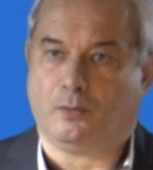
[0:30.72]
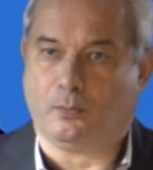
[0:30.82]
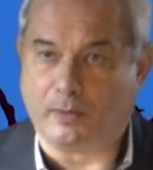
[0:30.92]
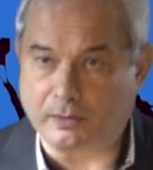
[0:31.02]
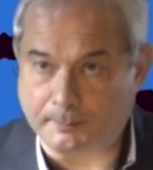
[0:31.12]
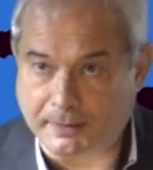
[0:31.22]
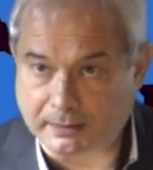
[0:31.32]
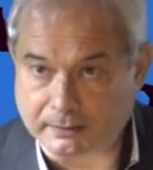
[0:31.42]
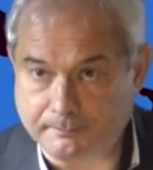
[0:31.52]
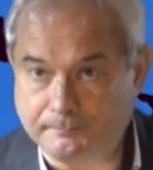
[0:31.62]
Welcome
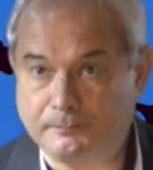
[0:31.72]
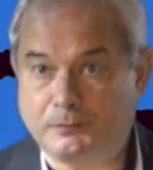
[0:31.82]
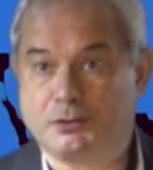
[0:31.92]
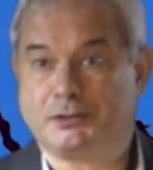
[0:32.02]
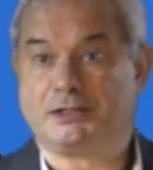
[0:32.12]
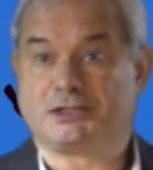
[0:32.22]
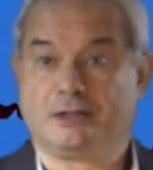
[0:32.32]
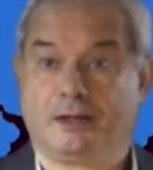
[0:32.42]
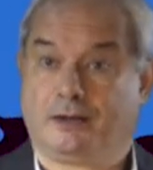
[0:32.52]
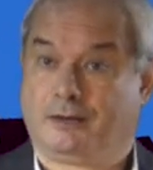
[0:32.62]
back to this
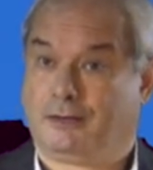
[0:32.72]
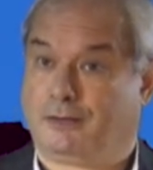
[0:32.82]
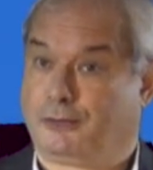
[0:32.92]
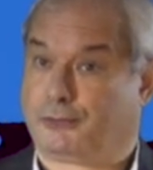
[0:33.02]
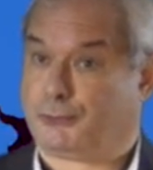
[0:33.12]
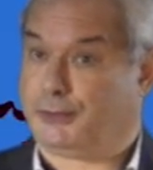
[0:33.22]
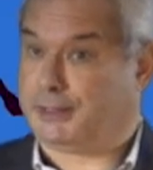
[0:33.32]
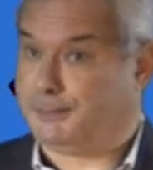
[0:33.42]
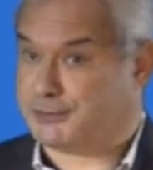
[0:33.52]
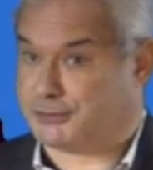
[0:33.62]
third
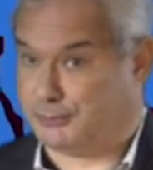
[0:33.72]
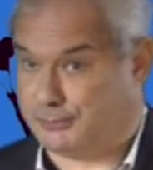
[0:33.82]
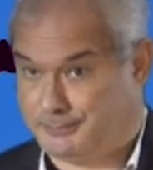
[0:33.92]
episode